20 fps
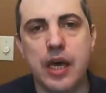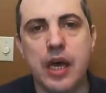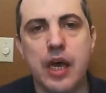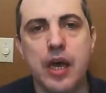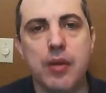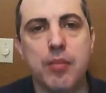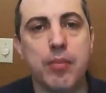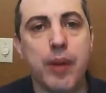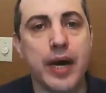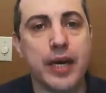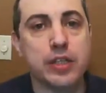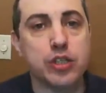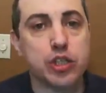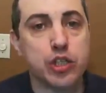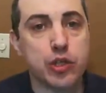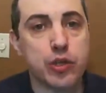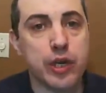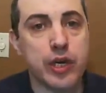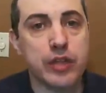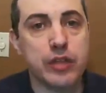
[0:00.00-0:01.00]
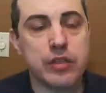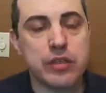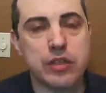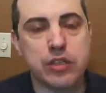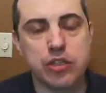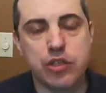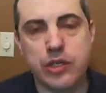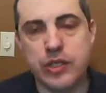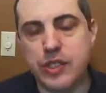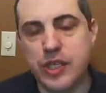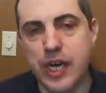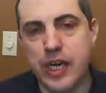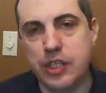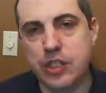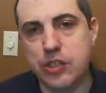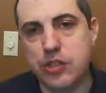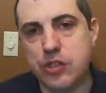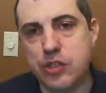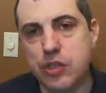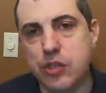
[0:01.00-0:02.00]
by ensuring that the
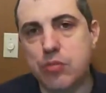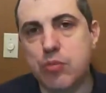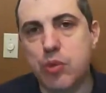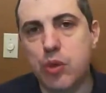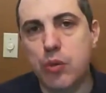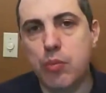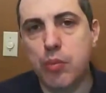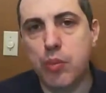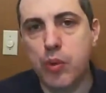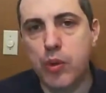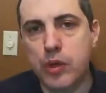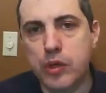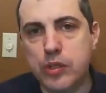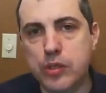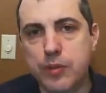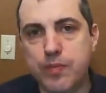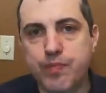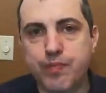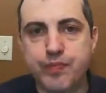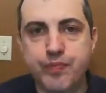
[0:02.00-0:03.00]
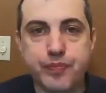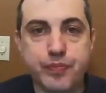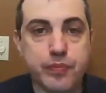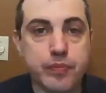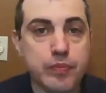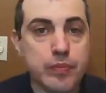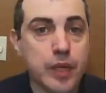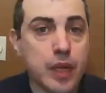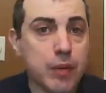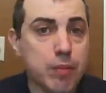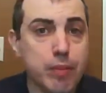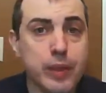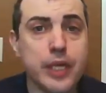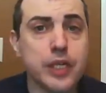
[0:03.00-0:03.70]
transactions that are more important, because